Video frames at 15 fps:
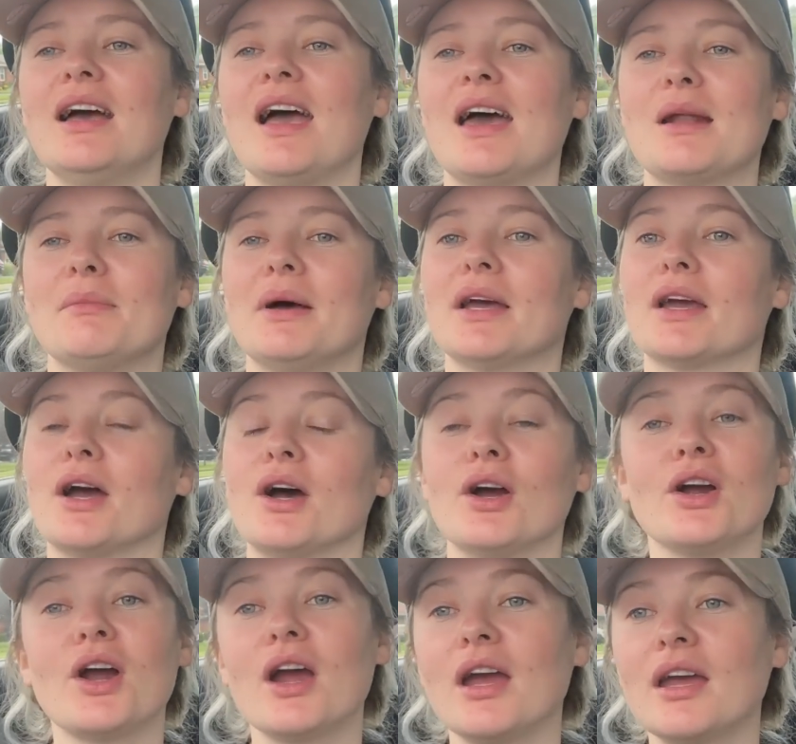And I'm like, all
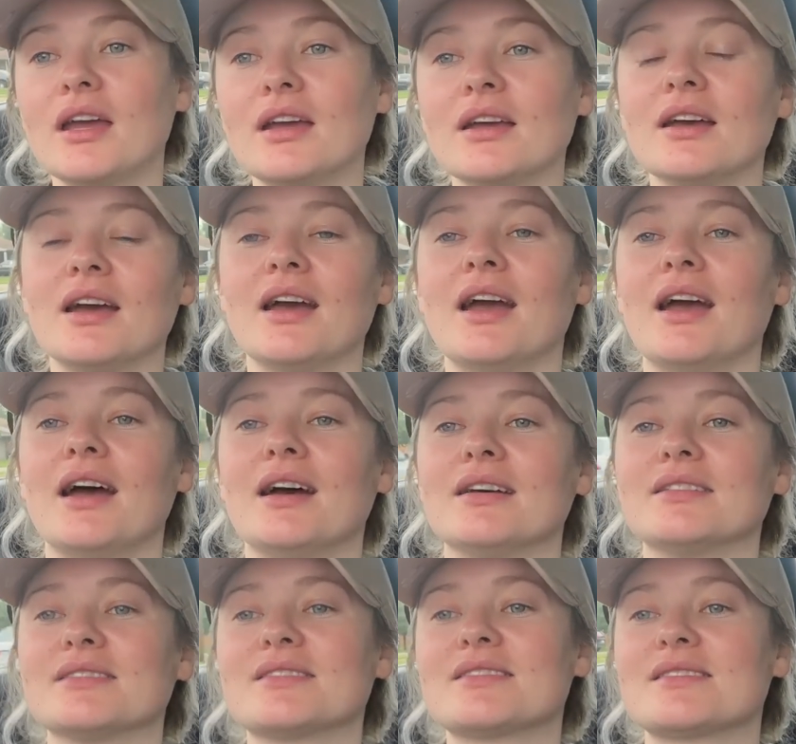right.
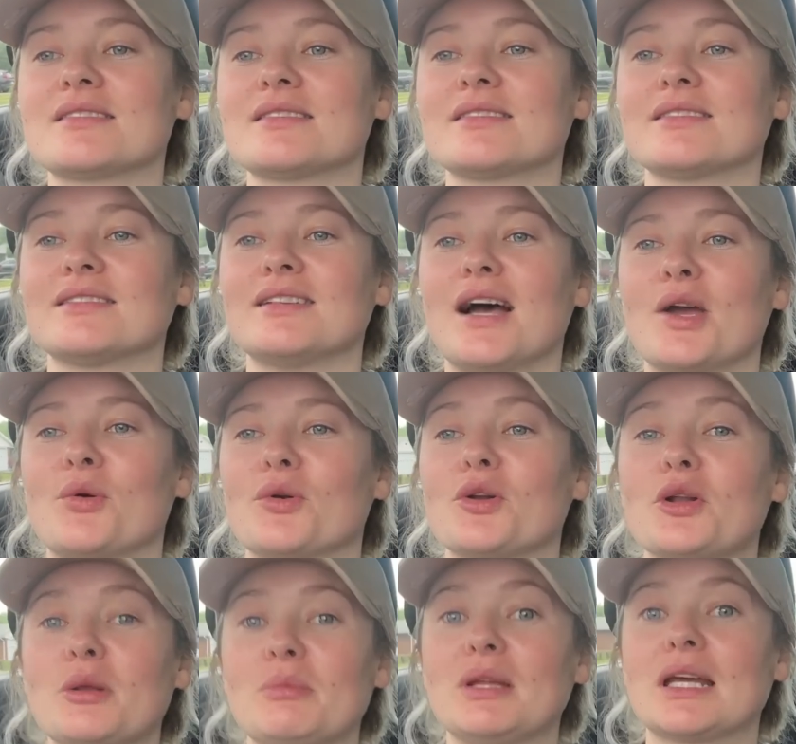And I
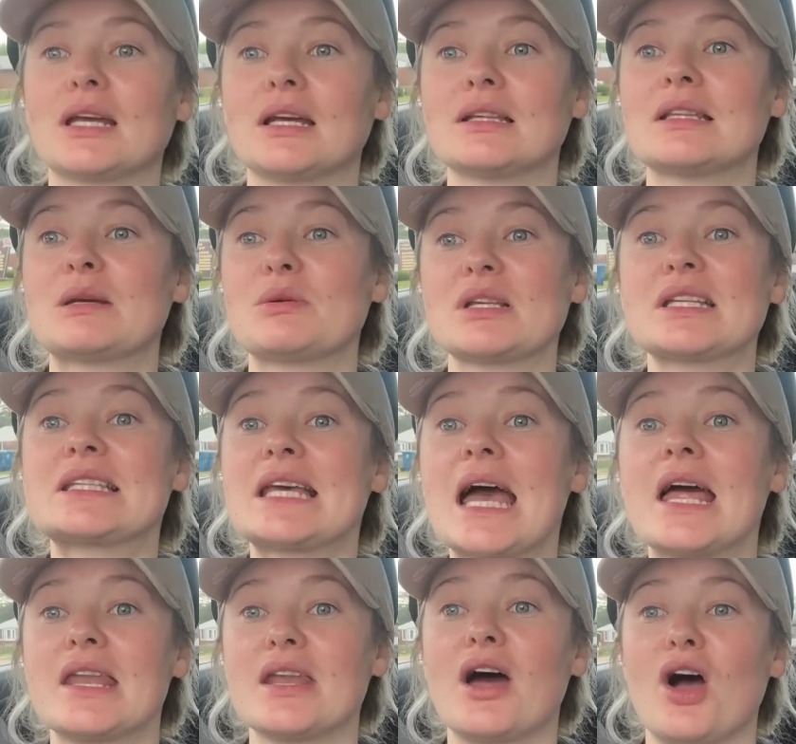ordered him, like, they were like
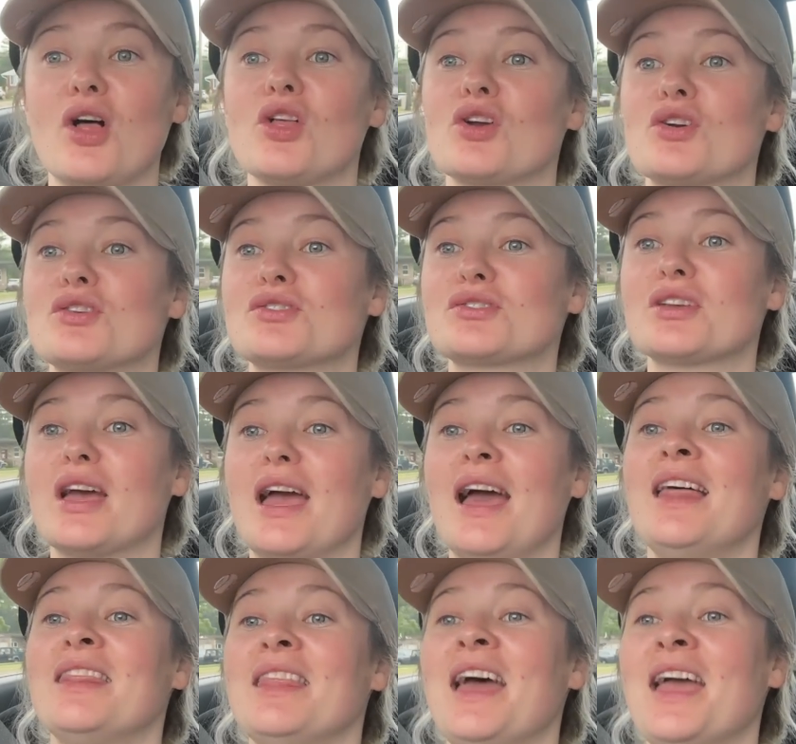$10.
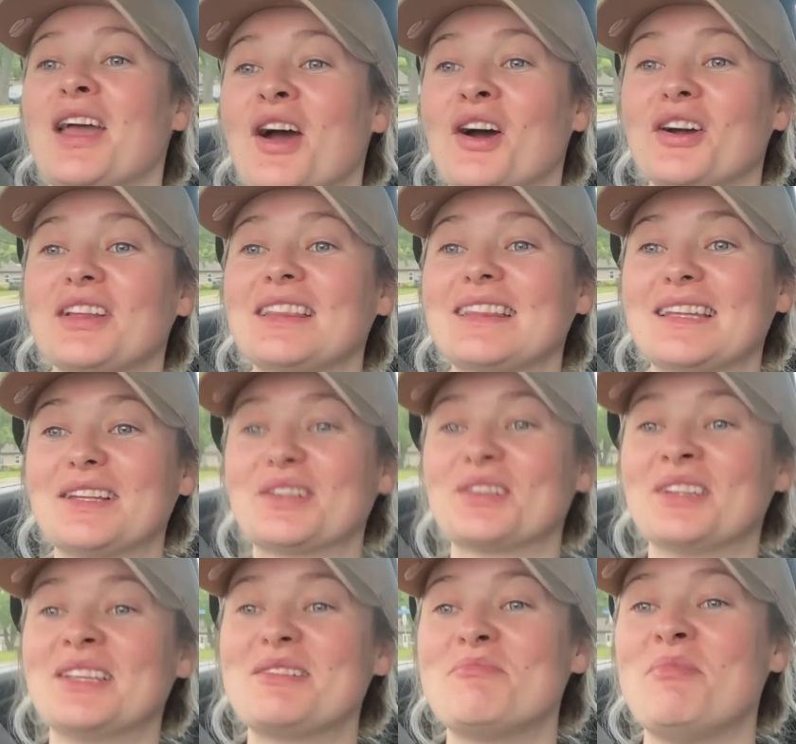And they are
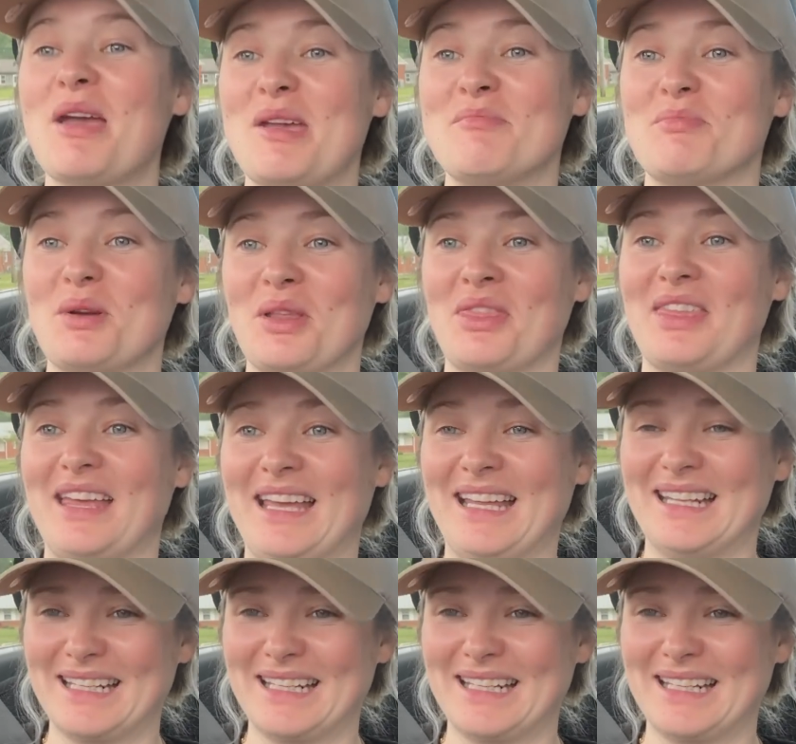literally paper thin.